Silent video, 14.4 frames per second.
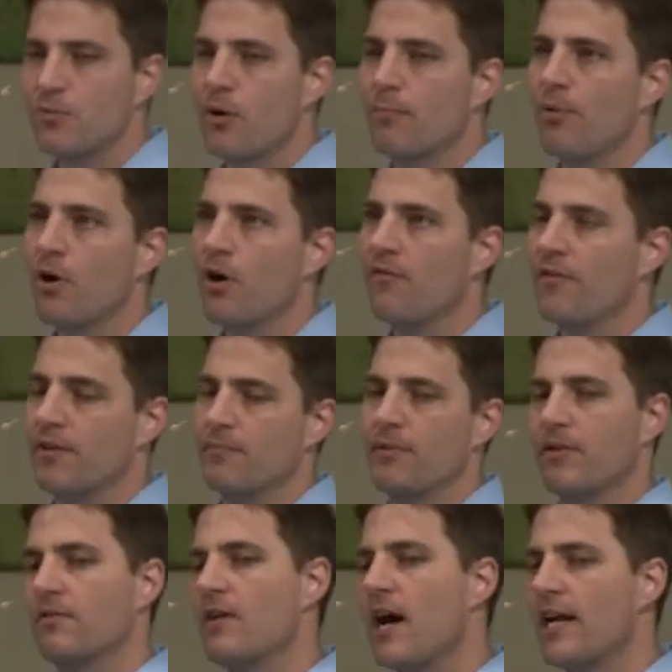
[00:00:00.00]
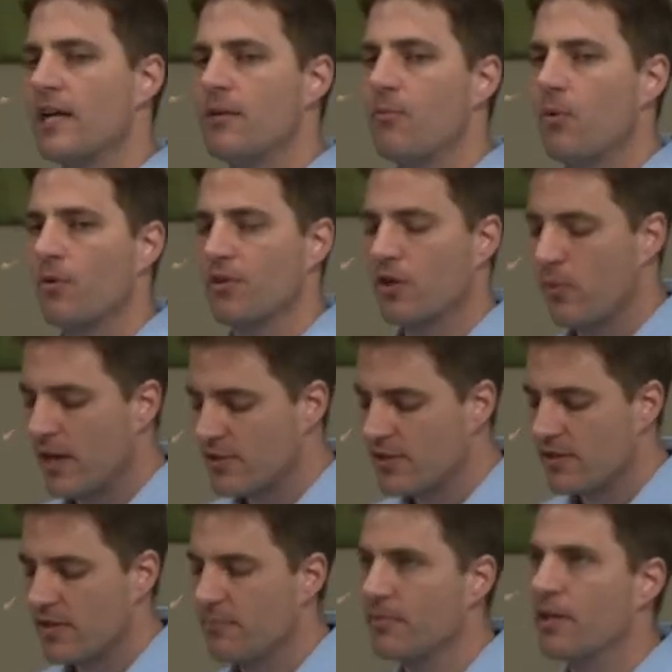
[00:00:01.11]
were perfect, but they're not anymore. The
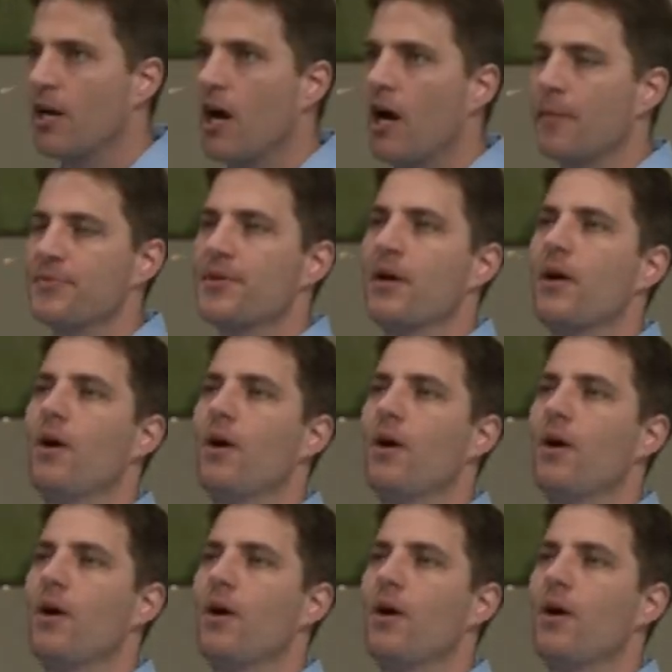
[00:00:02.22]
question then becomes,